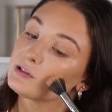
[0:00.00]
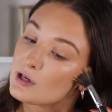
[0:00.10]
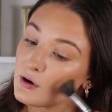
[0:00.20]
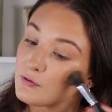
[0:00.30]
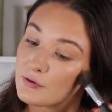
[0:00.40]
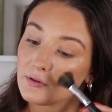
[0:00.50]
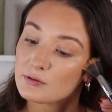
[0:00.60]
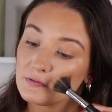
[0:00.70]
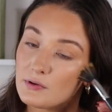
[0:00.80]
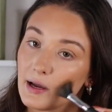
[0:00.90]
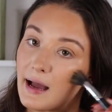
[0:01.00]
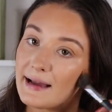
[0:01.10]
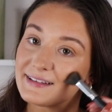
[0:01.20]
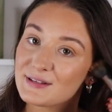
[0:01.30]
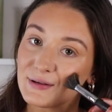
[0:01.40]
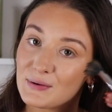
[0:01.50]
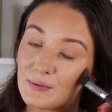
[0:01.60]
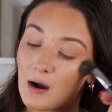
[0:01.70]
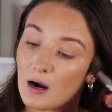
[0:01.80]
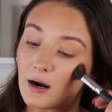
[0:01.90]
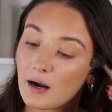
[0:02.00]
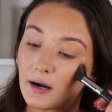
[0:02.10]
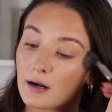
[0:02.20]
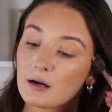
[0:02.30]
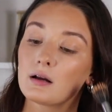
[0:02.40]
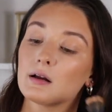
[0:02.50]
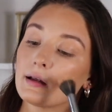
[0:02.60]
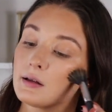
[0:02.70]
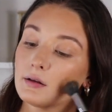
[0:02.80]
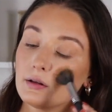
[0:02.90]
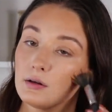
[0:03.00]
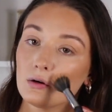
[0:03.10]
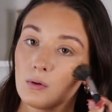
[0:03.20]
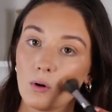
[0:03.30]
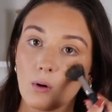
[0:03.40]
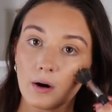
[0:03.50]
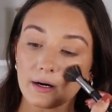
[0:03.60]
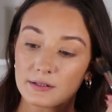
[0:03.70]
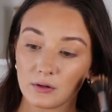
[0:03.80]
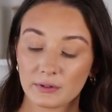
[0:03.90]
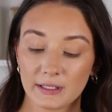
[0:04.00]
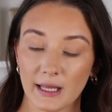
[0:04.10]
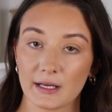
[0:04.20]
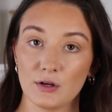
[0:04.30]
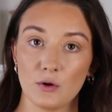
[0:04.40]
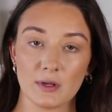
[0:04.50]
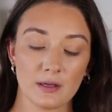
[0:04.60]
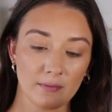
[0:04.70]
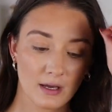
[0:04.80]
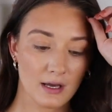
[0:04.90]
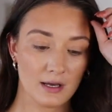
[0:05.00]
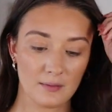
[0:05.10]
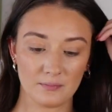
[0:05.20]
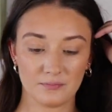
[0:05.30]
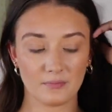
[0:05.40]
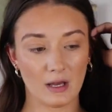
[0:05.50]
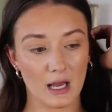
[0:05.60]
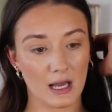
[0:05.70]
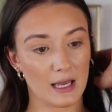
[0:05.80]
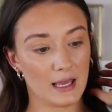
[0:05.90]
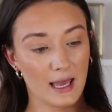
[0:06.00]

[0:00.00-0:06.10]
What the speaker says: So for those of you guys who are new or don't really like know me, I